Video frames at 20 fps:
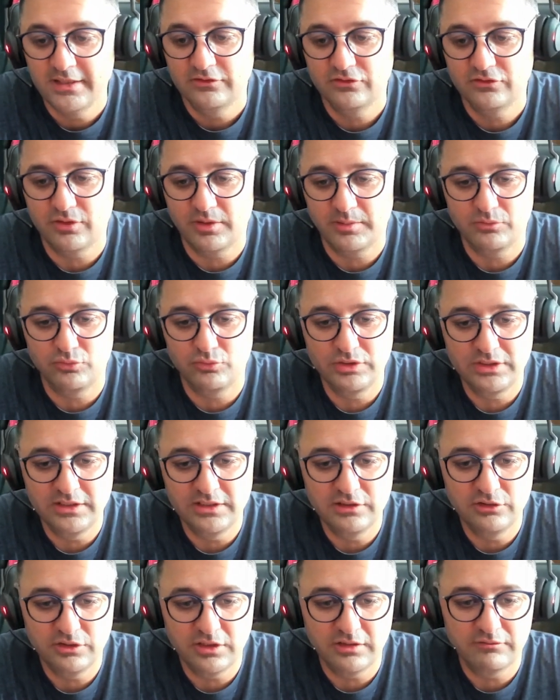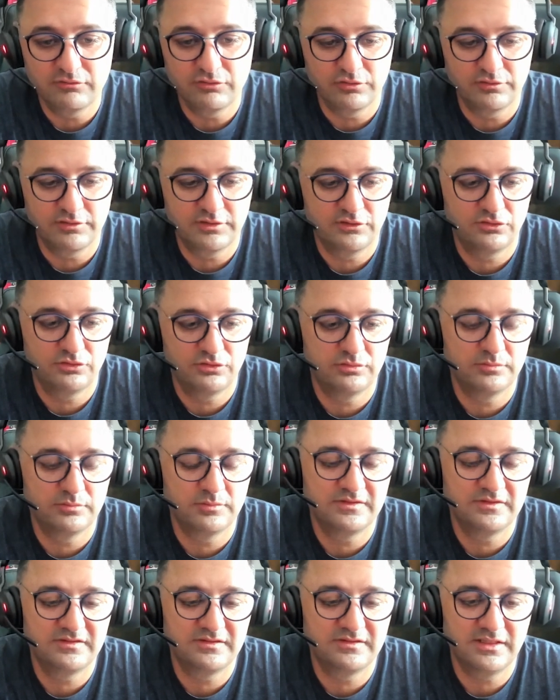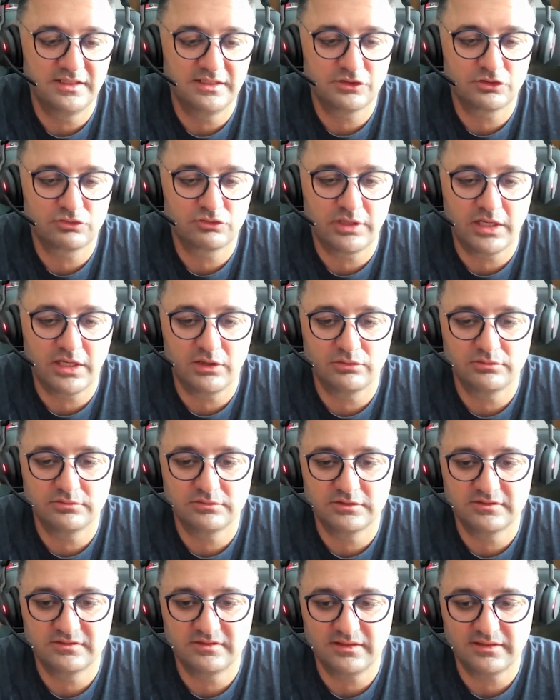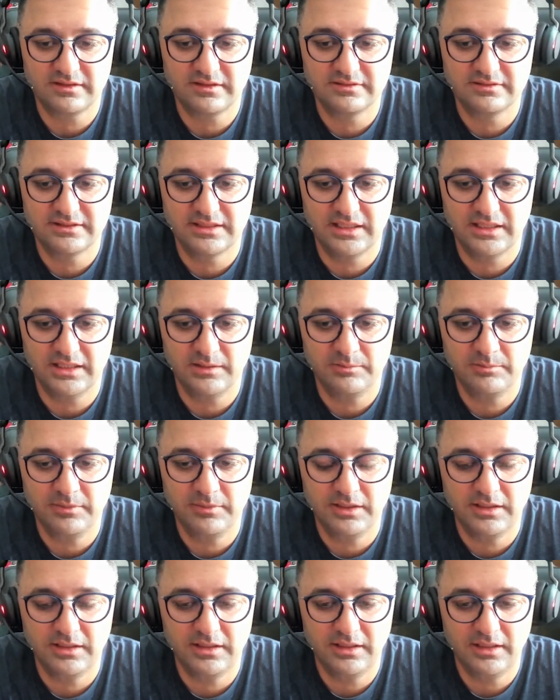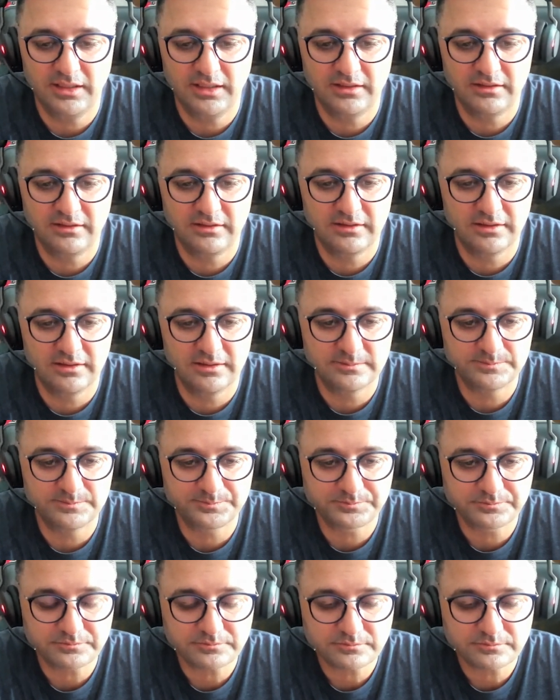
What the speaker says: So I'm really looking forward to see that crowd a second time and